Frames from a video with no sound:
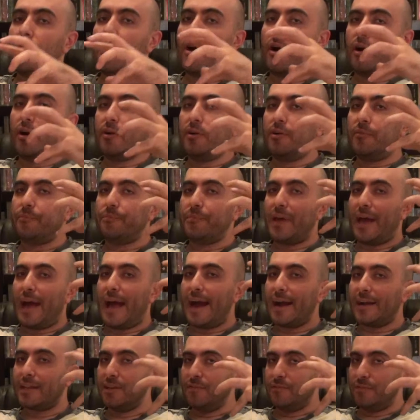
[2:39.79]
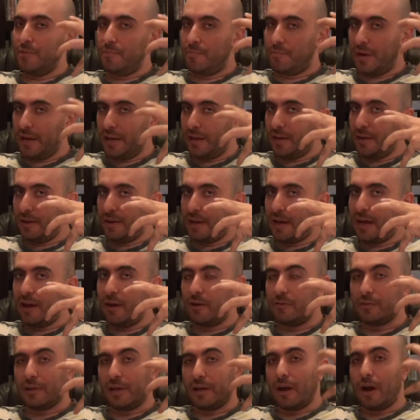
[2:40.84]
are actively breaking
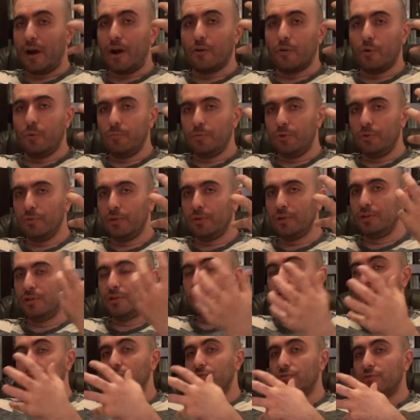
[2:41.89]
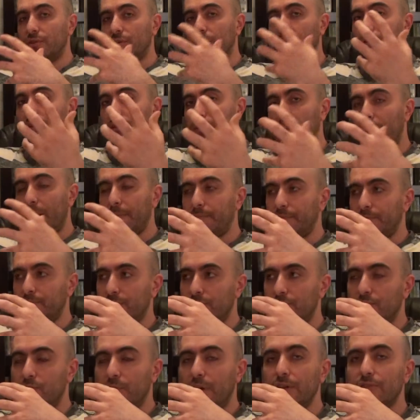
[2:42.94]
down, like autoimmune conditions and other type of
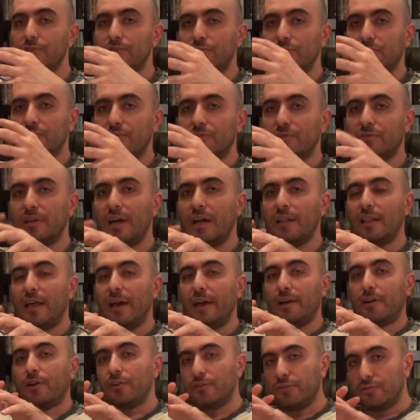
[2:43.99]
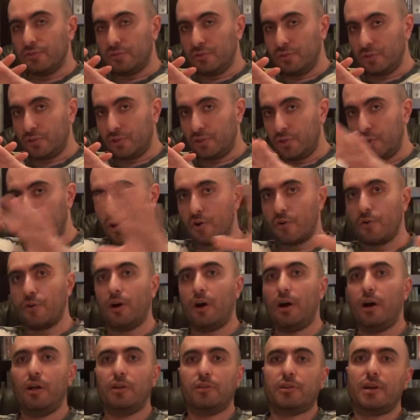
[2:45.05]
situations. So it's not like the
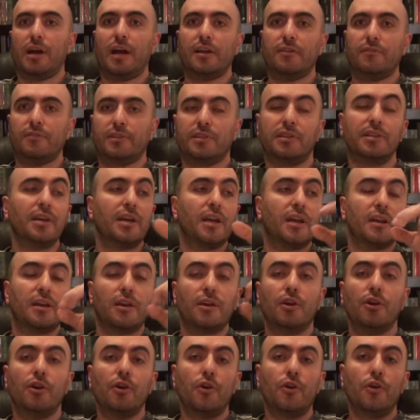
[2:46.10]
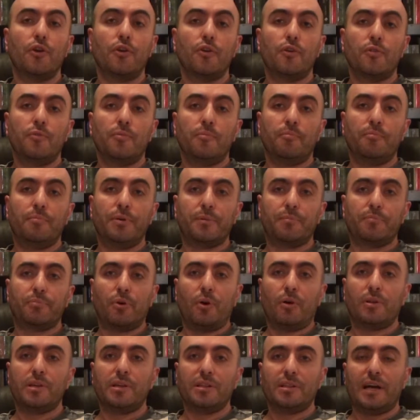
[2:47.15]
cure-all kind of a thing, but
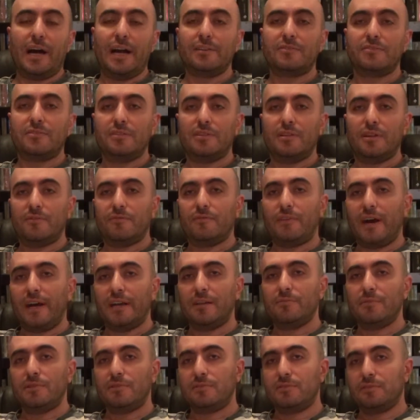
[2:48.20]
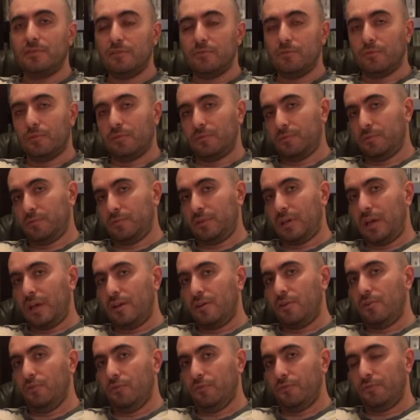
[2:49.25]
proline, lysine, and vitamin C will
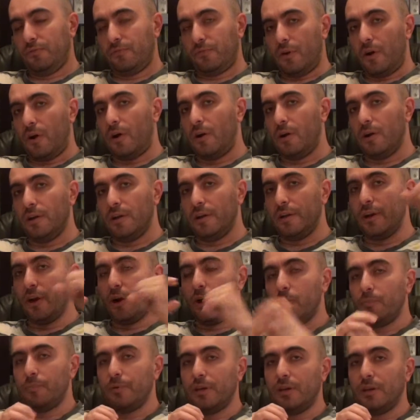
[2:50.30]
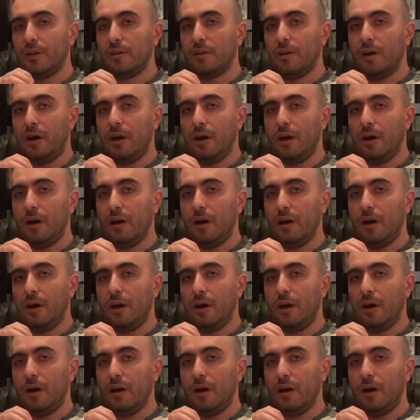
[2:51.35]
take you far in helping